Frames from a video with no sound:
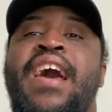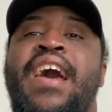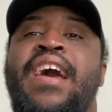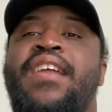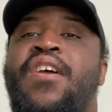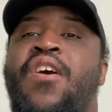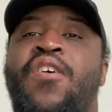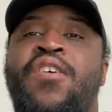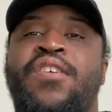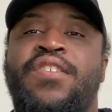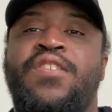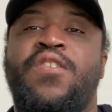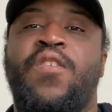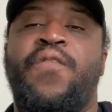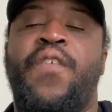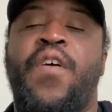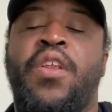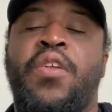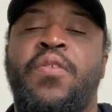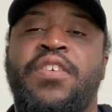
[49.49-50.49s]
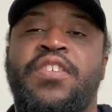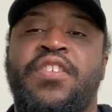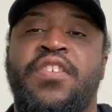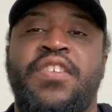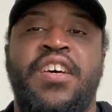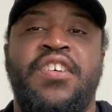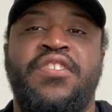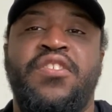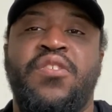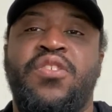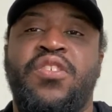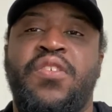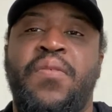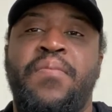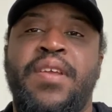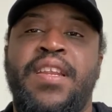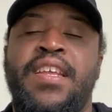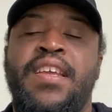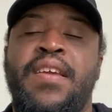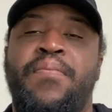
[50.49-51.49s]
And also follow us on our social
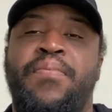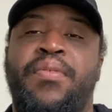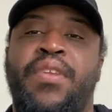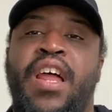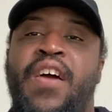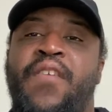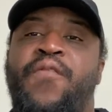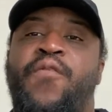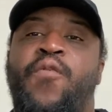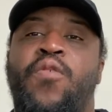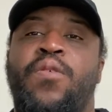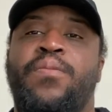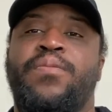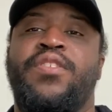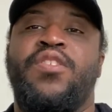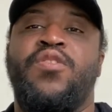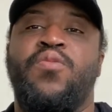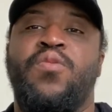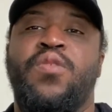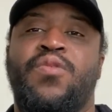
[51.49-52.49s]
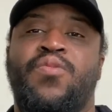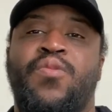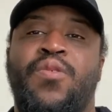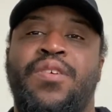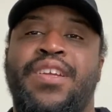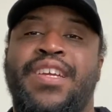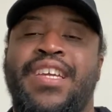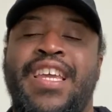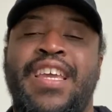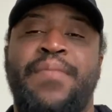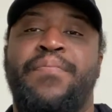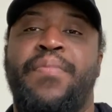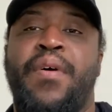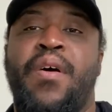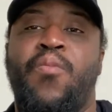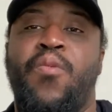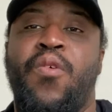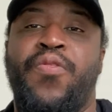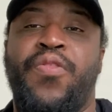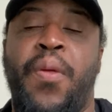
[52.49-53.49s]
media platforms too as well to keep
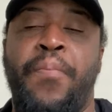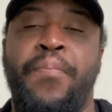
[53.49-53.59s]
up with